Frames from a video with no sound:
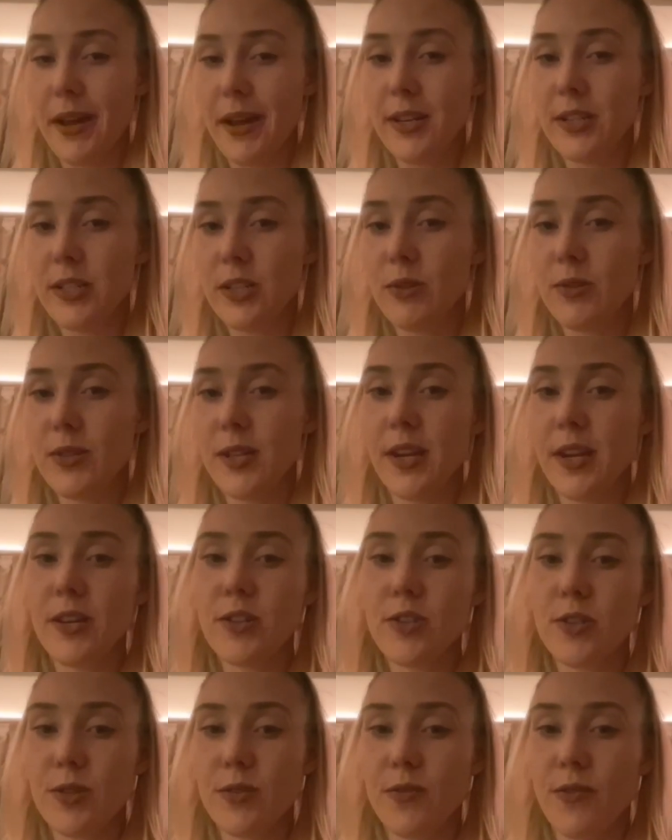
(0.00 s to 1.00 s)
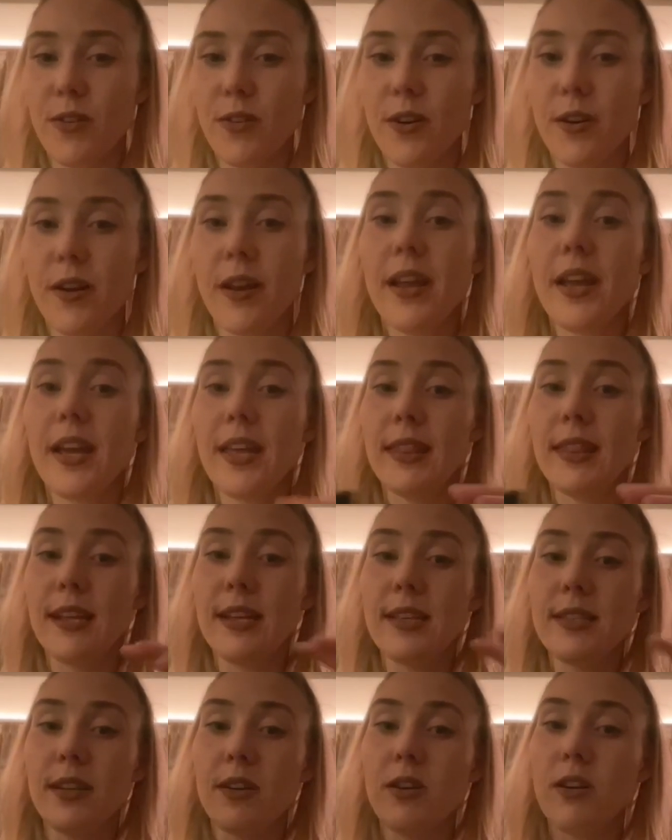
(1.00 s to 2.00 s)
using it just for things
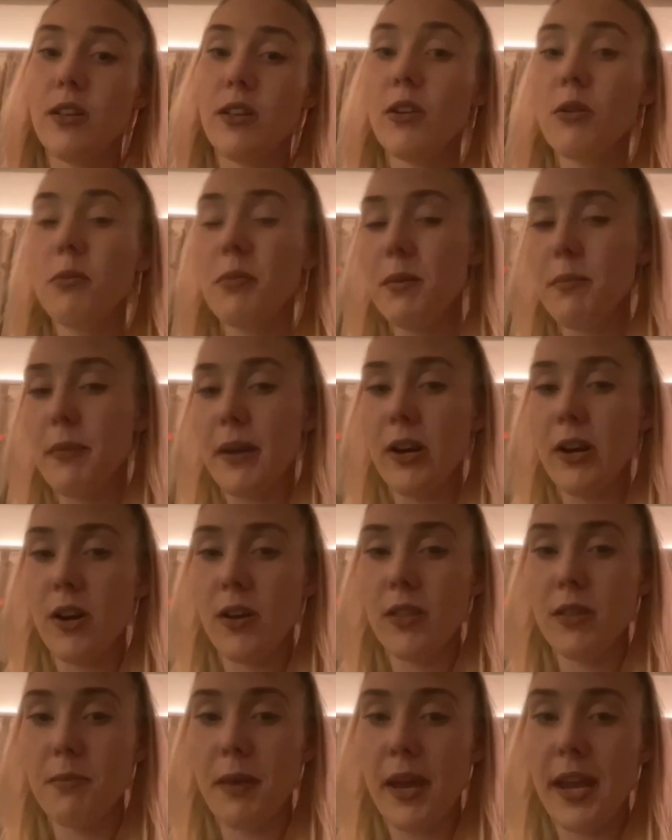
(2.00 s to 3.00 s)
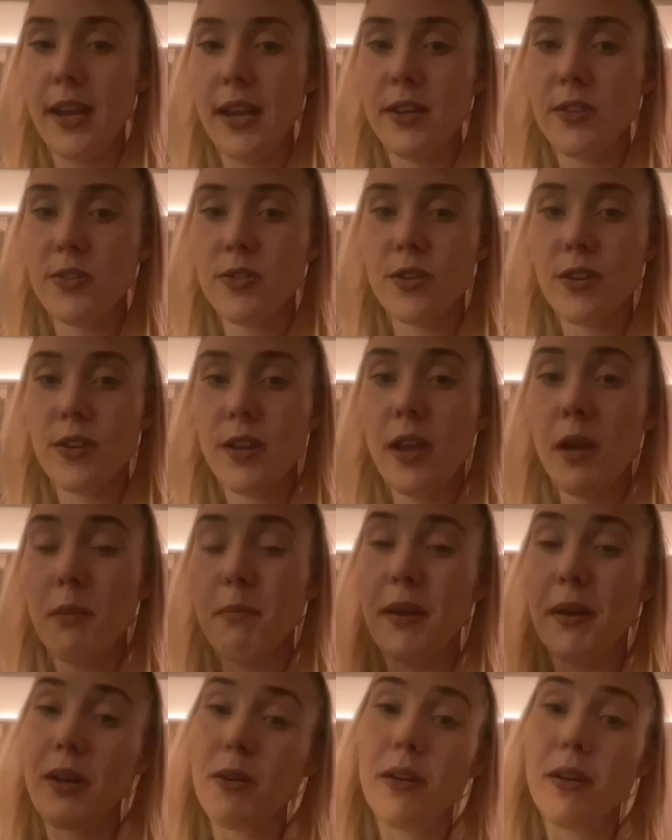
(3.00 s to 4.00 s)
that are a little bit bigger on the page, but
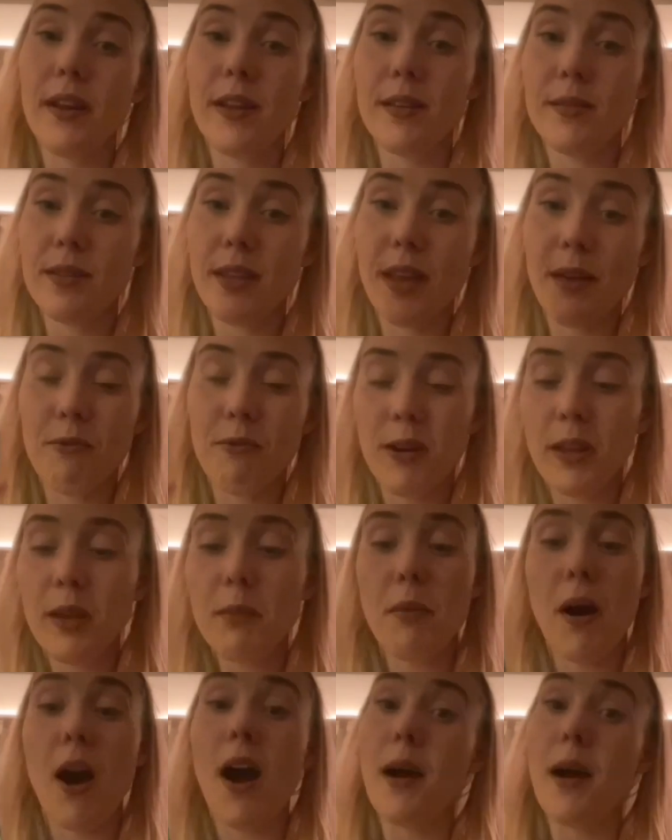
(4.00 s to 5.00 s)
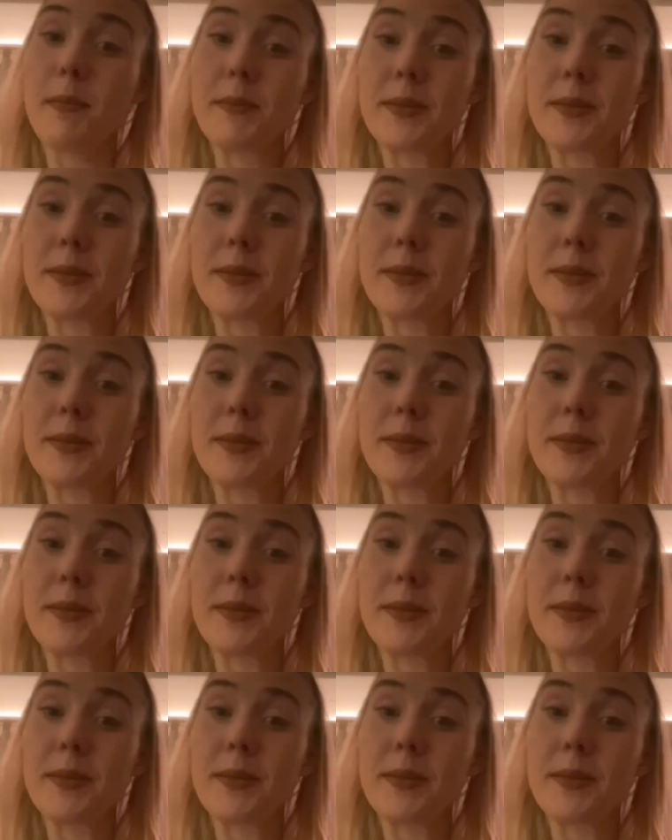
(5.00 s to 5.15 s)
it really pops.